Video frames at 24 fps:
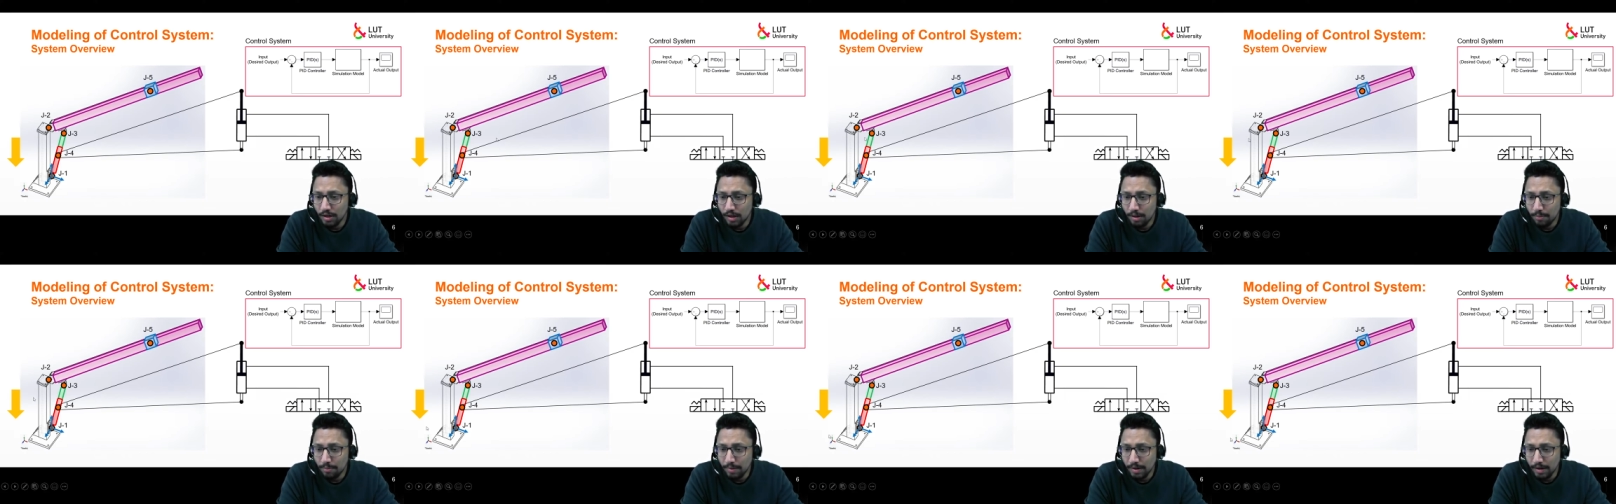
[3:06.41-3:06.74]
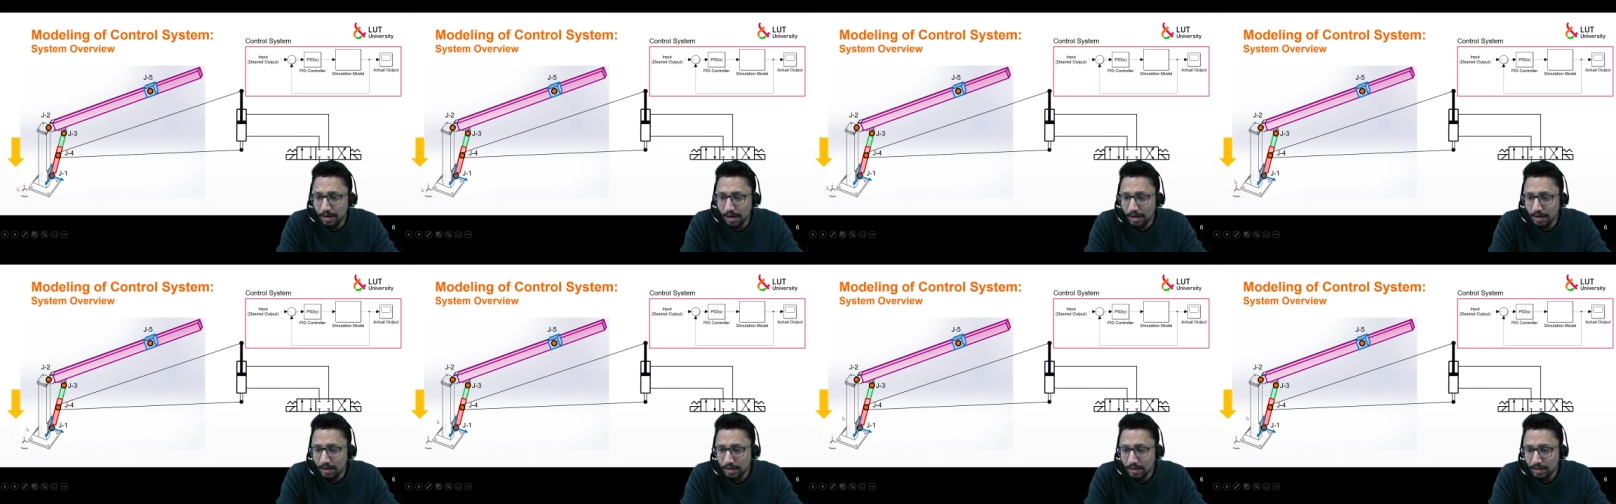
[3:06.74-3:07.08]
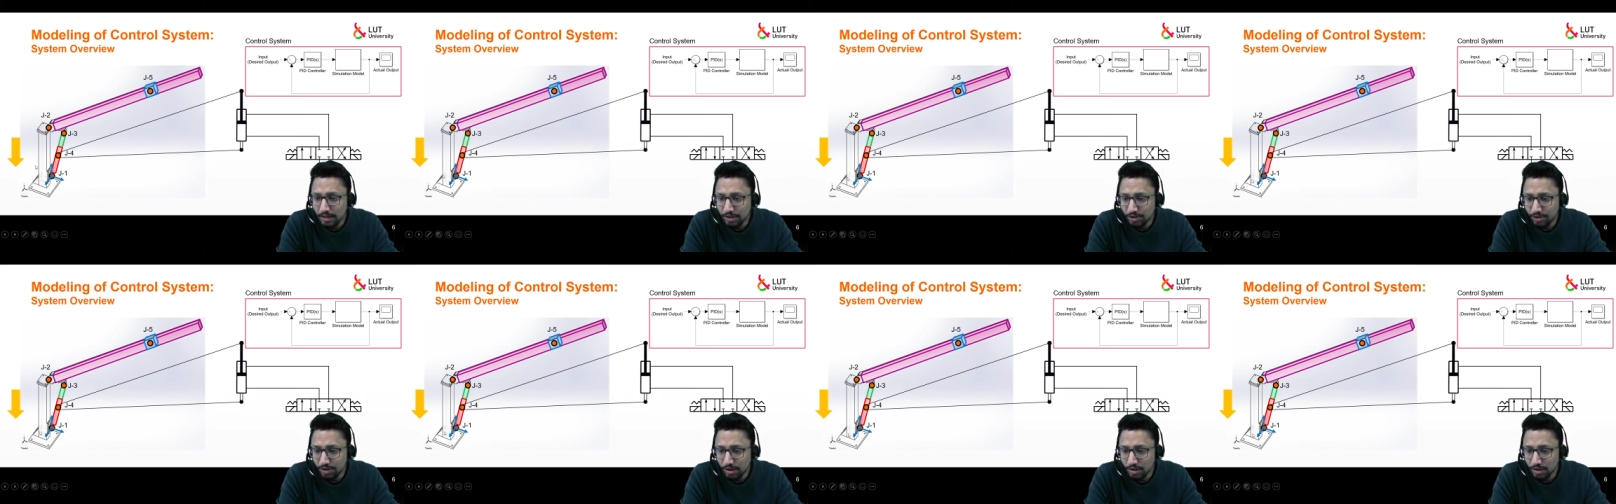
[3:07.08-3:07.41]
a mechanical
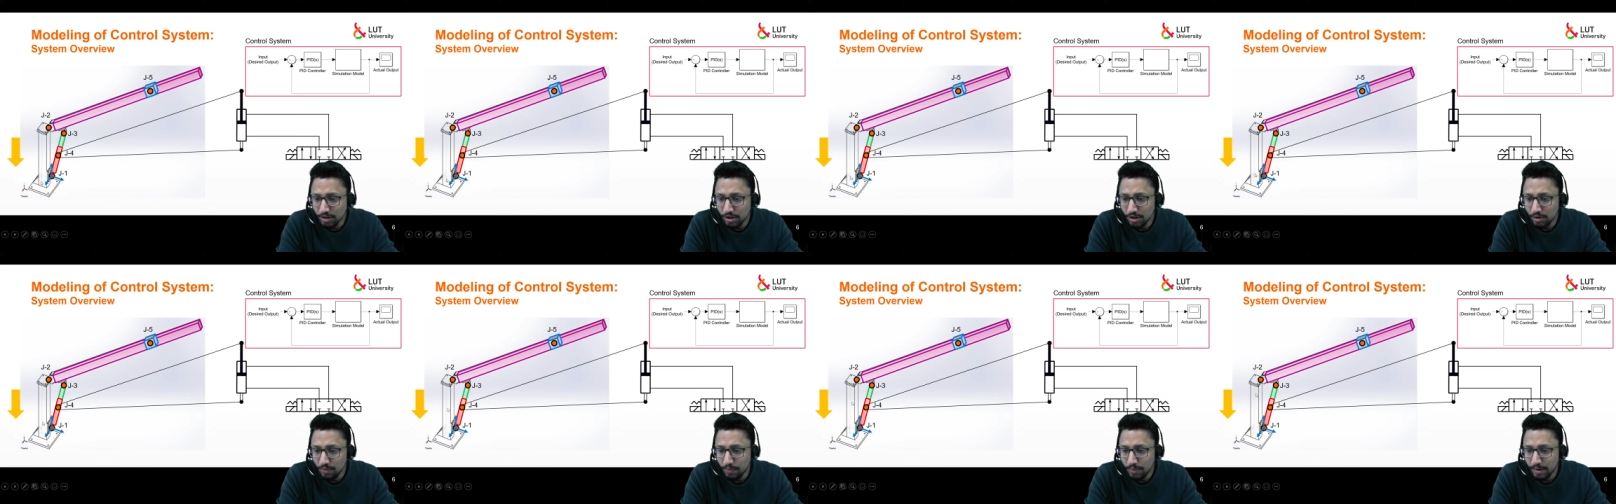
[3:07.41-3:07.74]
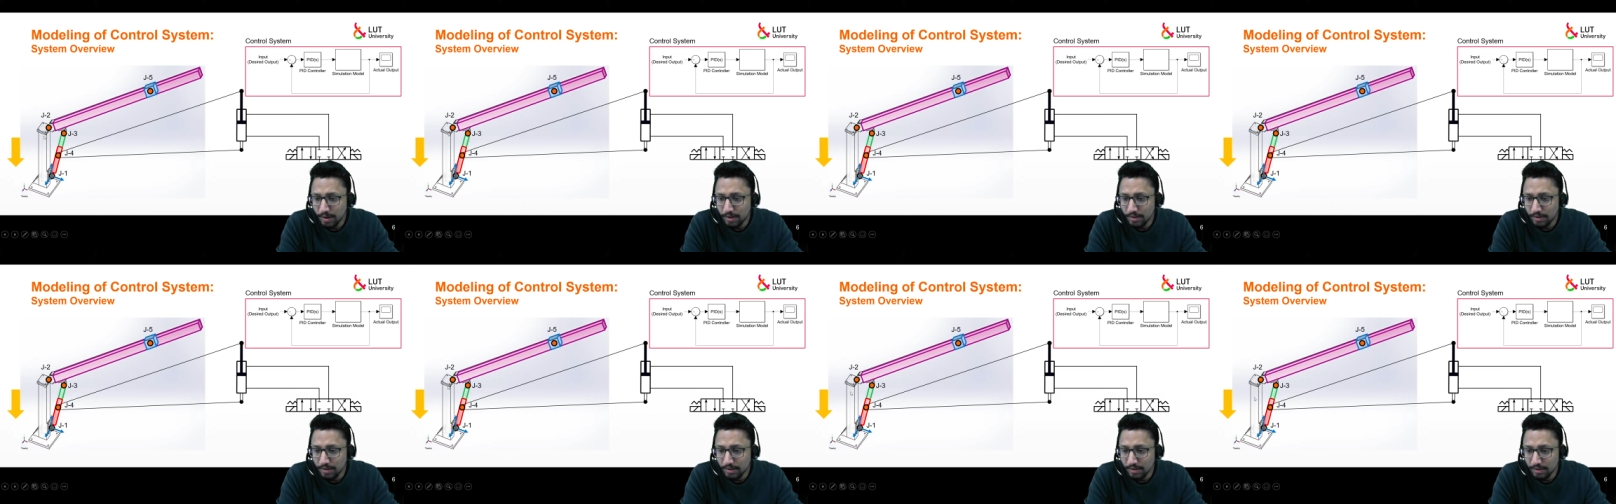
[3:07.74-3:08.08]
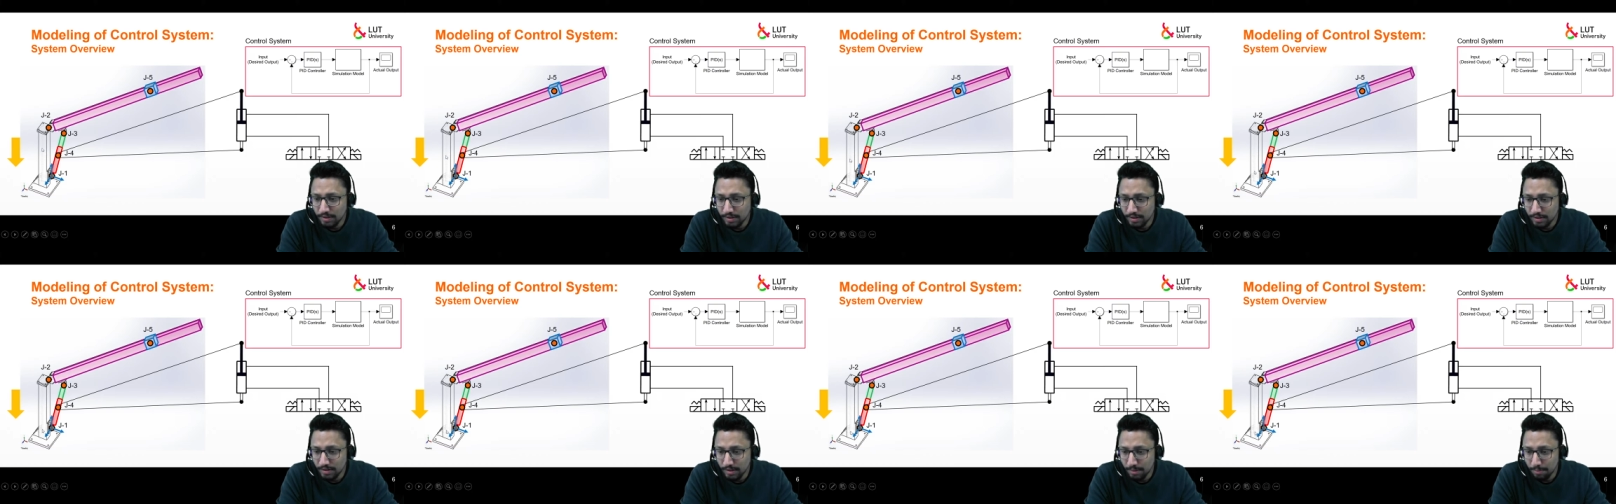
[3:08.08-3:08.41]
structure where this
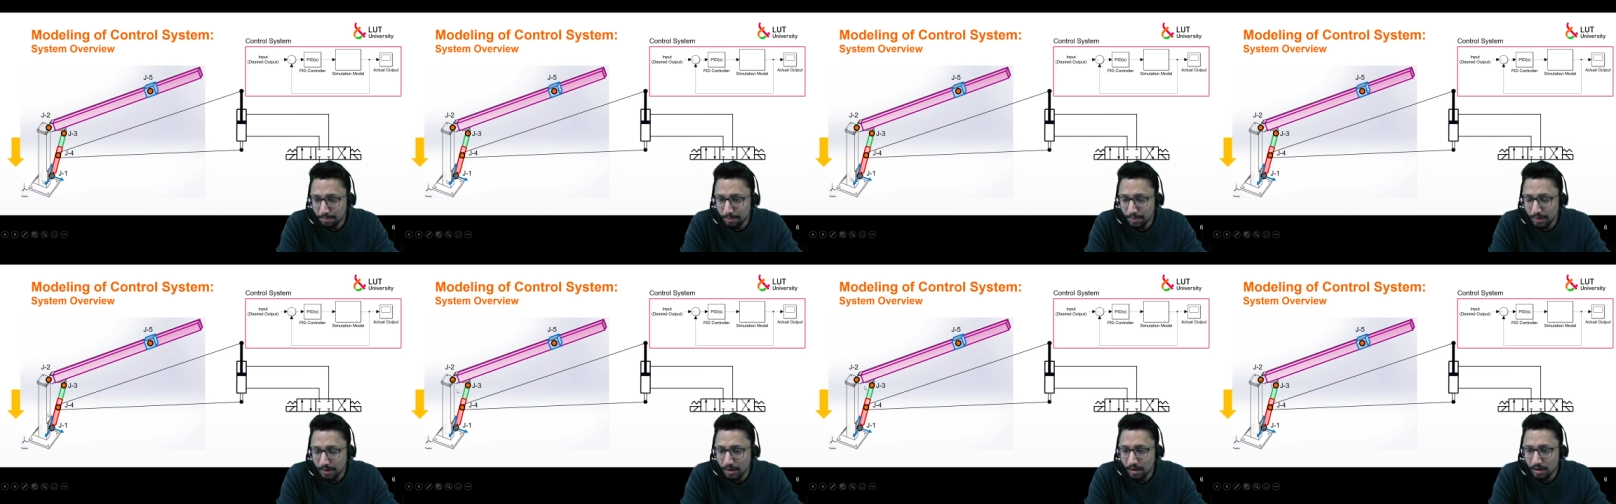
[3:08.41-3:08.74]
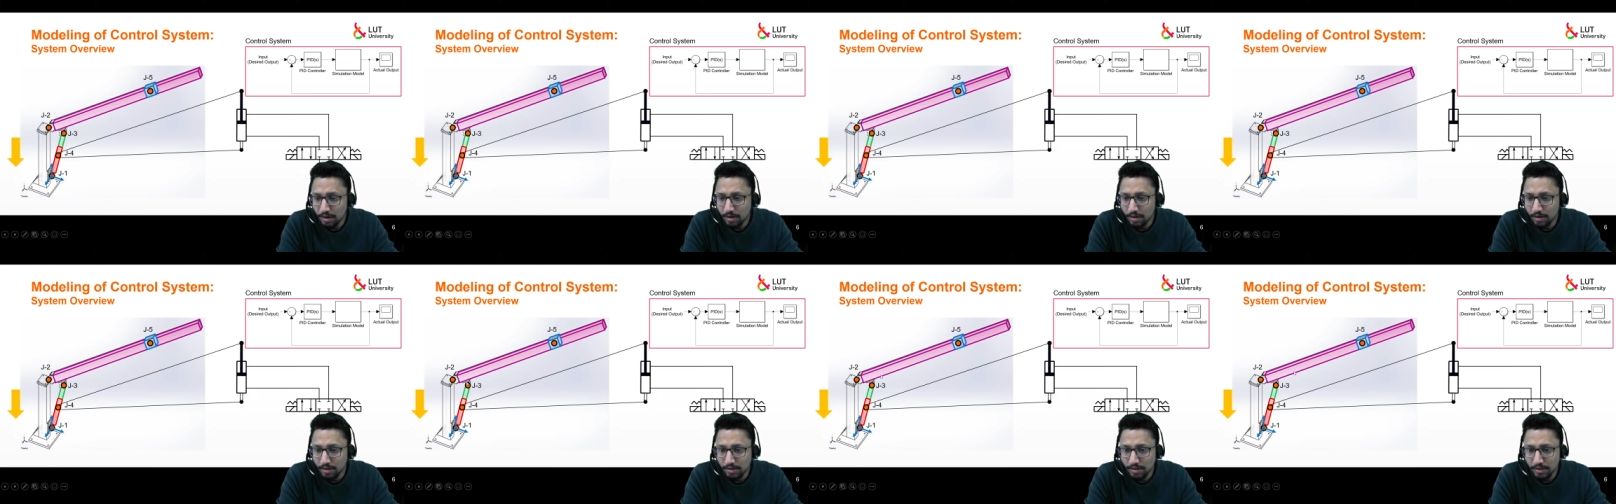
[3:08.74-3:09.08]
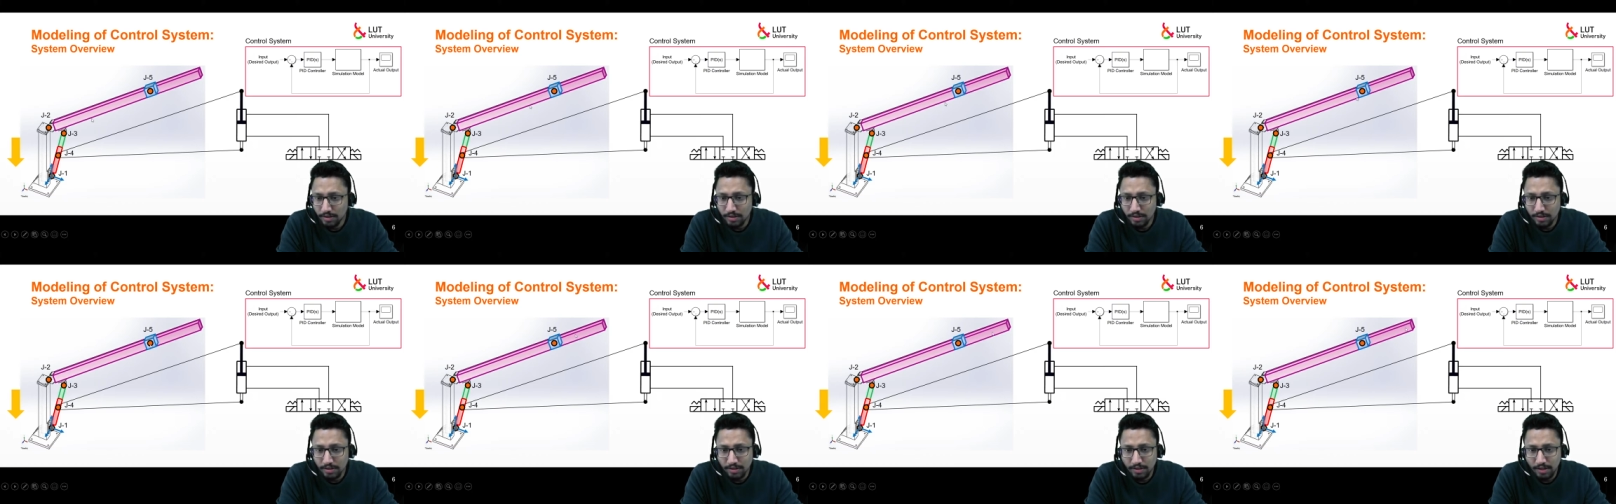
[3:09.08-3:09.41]
is the pillar,
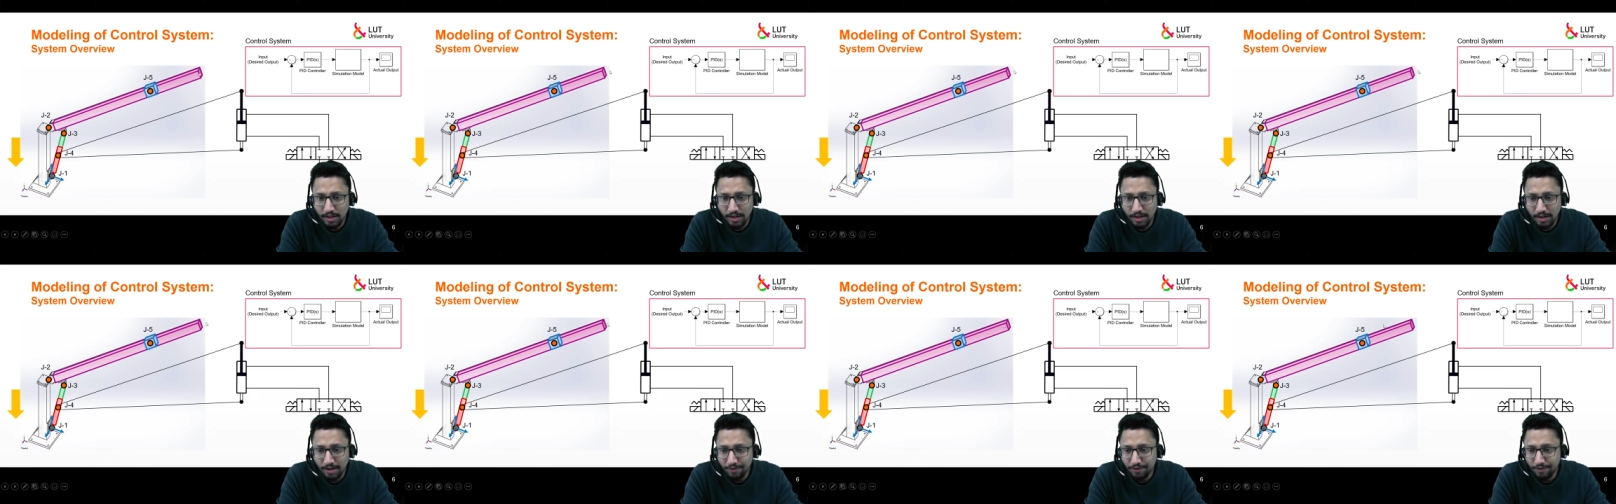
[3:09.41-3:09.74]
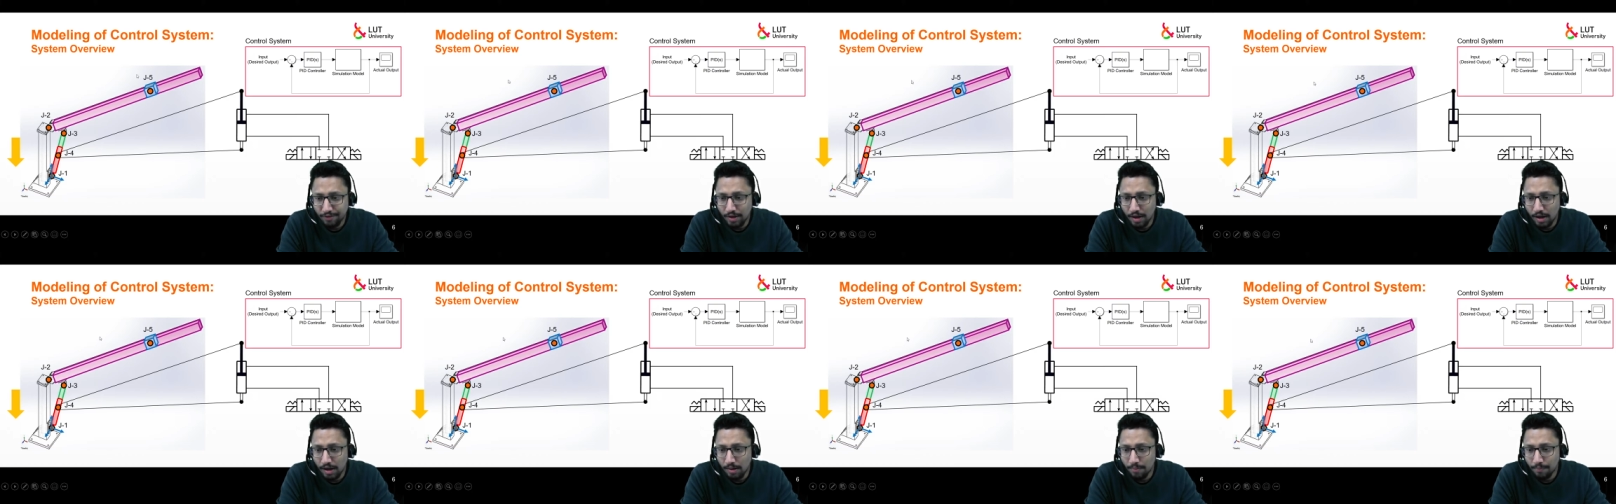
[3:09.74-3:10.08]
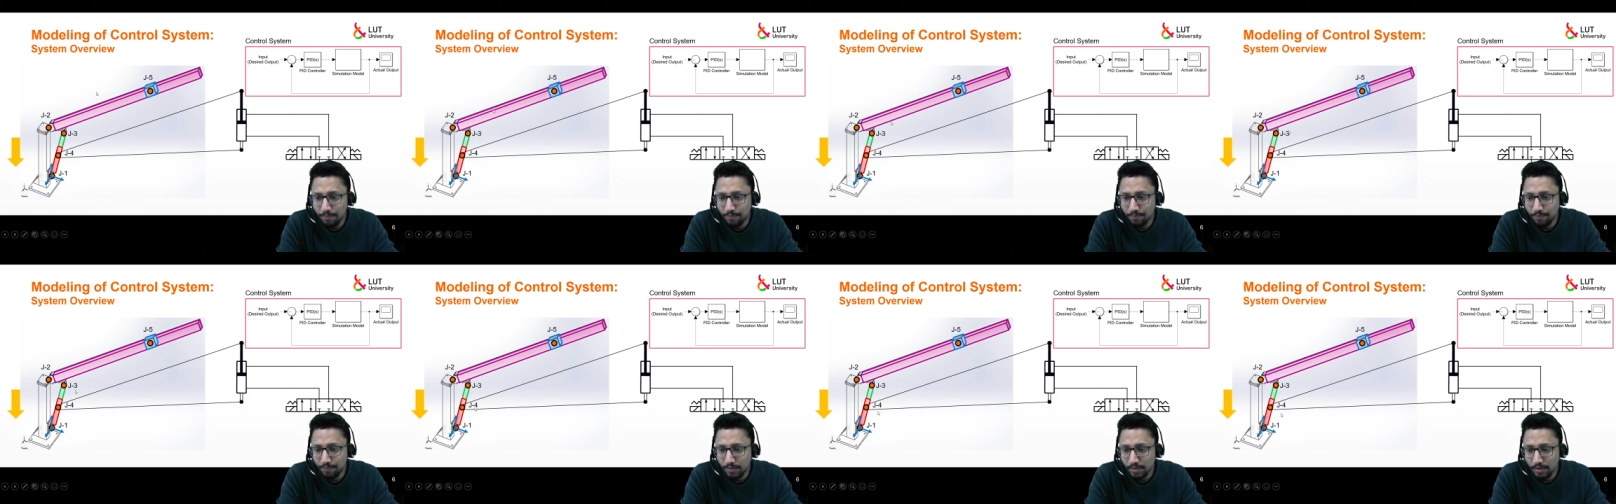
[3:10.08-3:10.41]
this is the lift
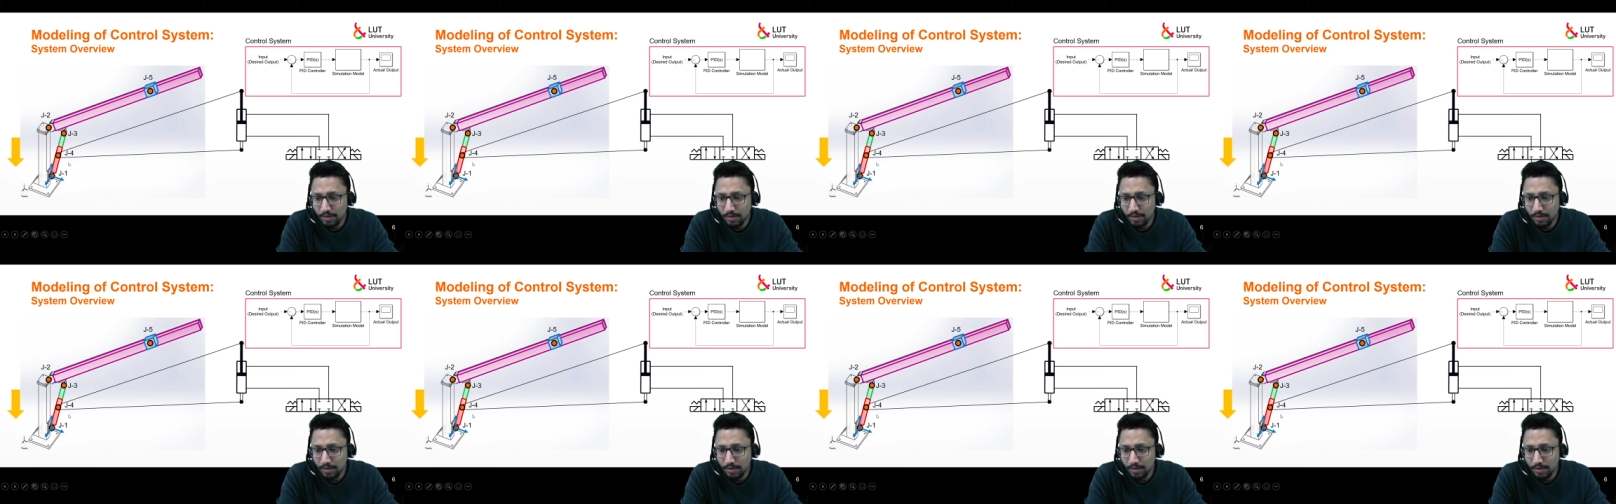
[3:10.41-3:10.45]
arm,